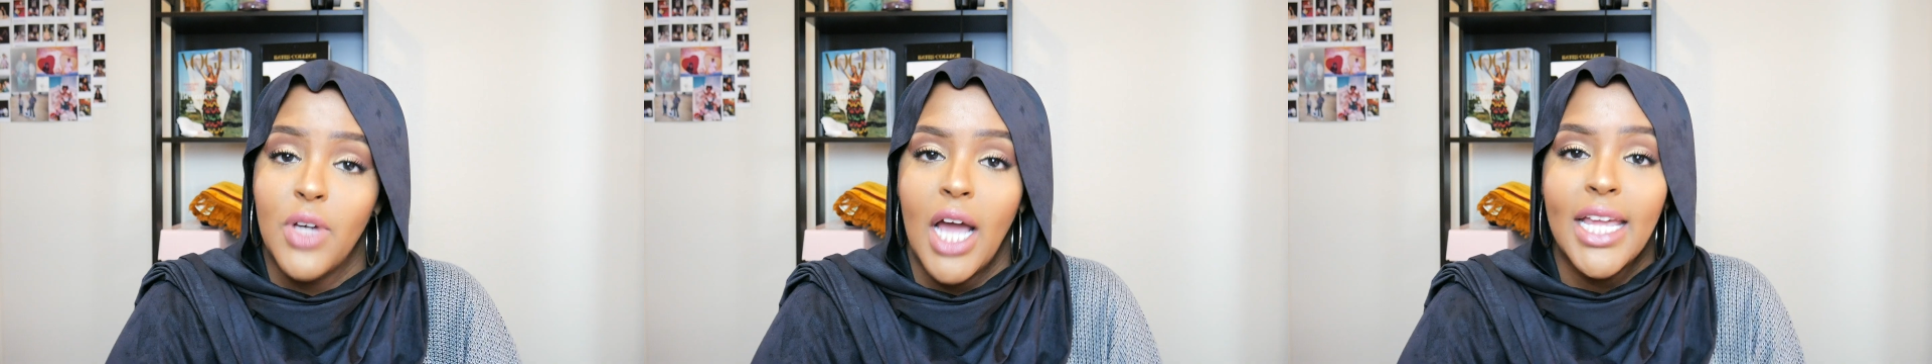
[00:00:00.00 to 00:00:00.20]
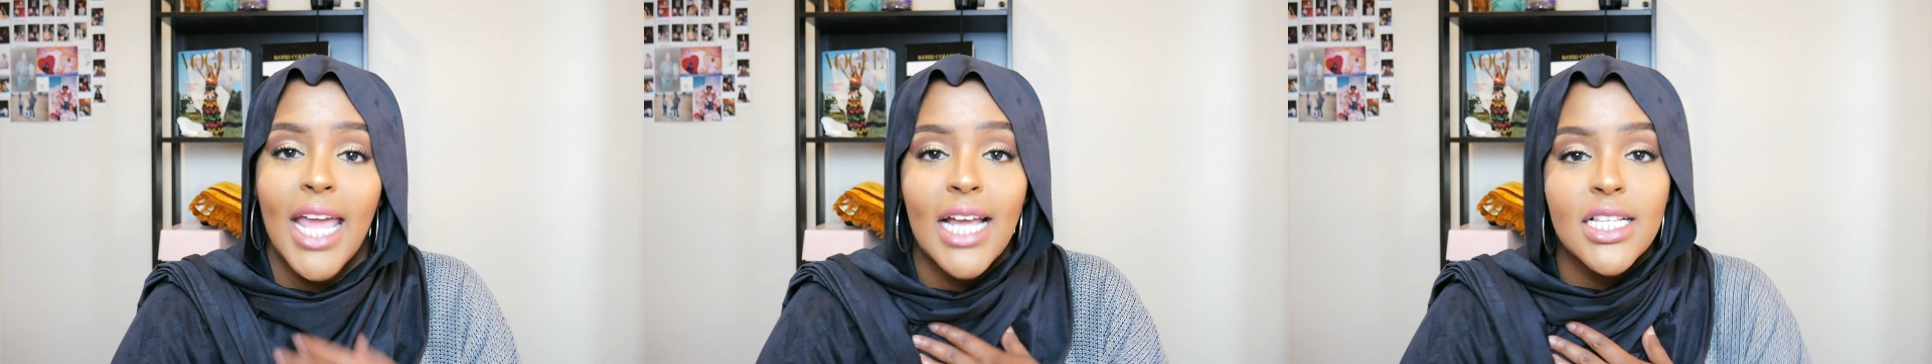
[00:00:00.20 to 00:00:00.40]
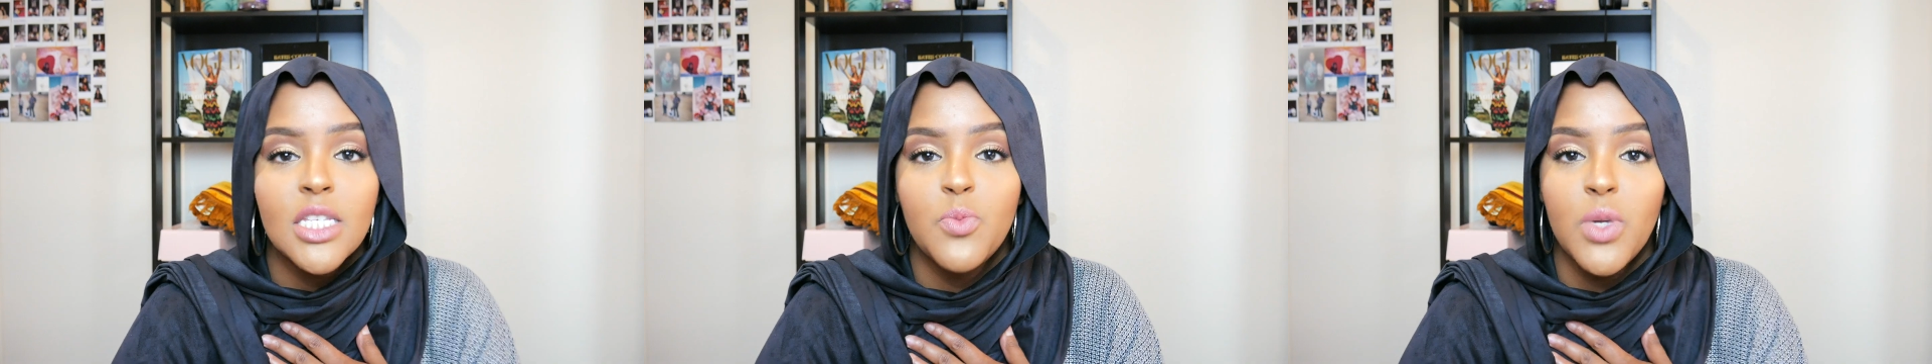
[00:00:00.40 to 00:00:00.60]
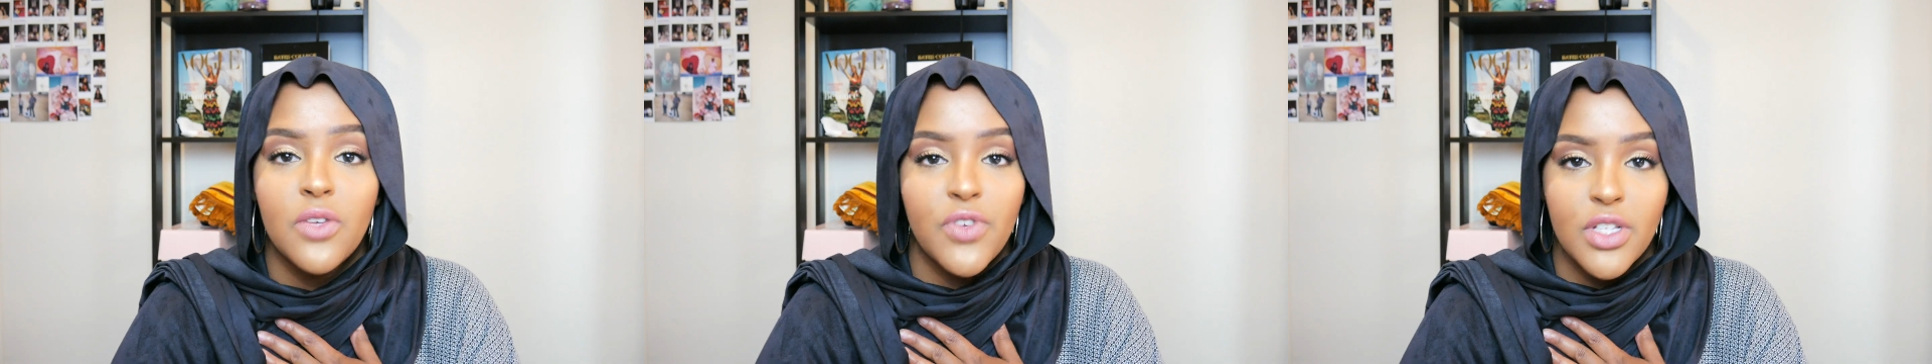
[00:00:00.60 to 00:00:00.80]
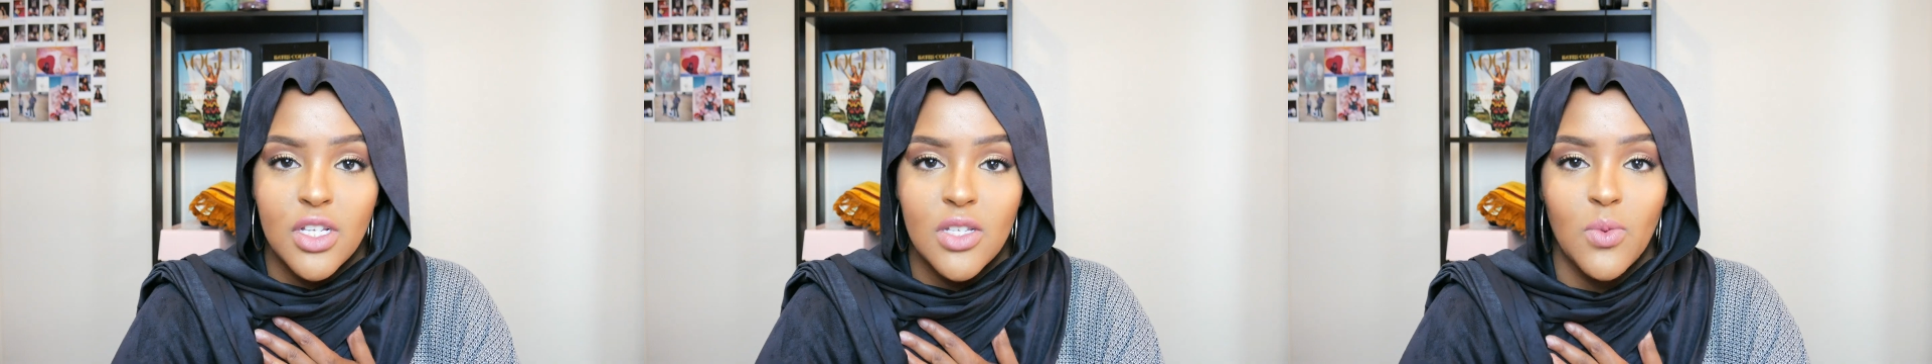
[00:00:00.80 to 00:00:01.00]
I can't speak
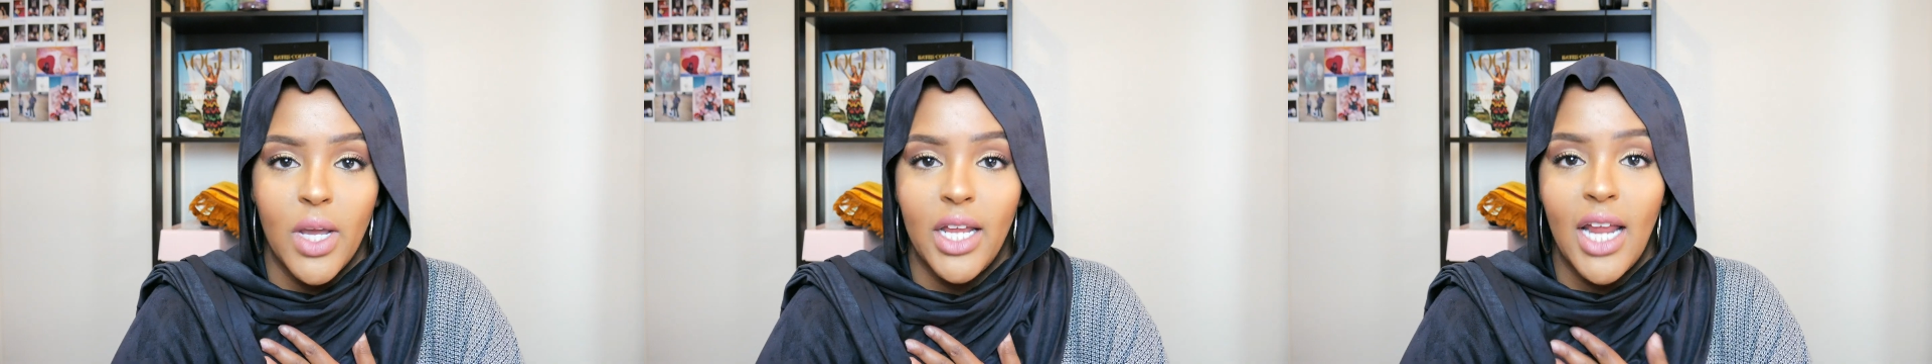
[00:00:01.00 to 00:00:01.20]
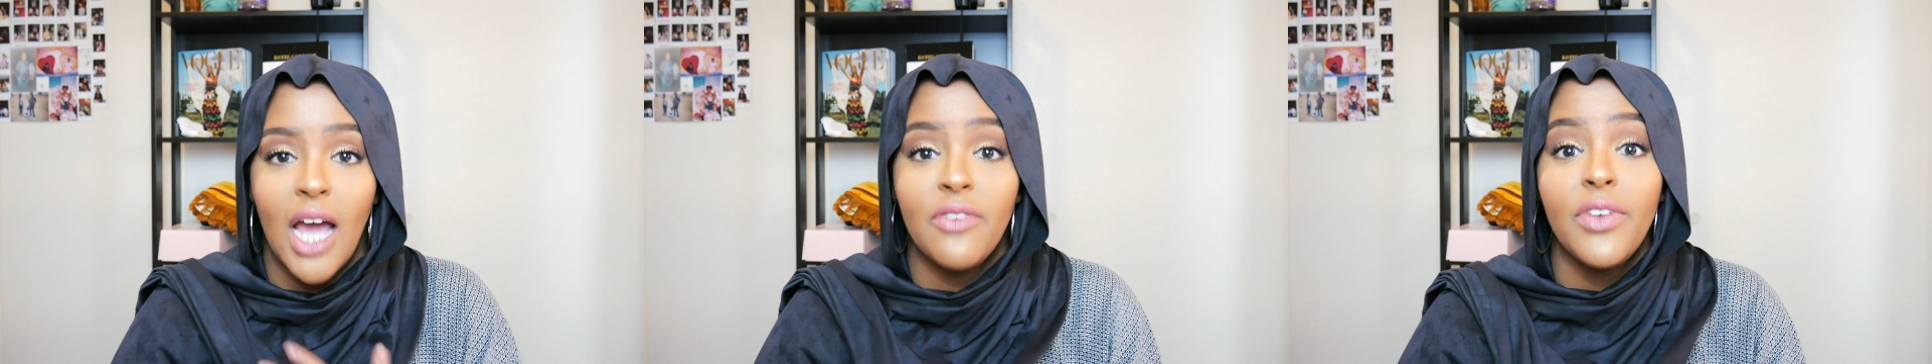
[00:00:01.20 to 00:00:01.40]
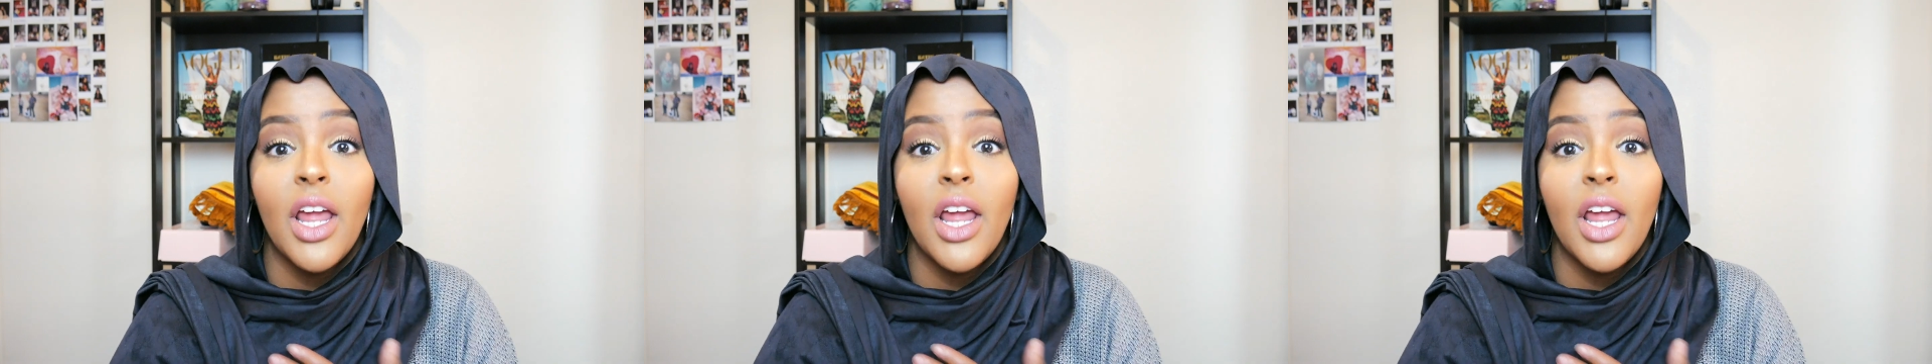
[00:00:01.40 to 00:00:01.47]
for the suede. I've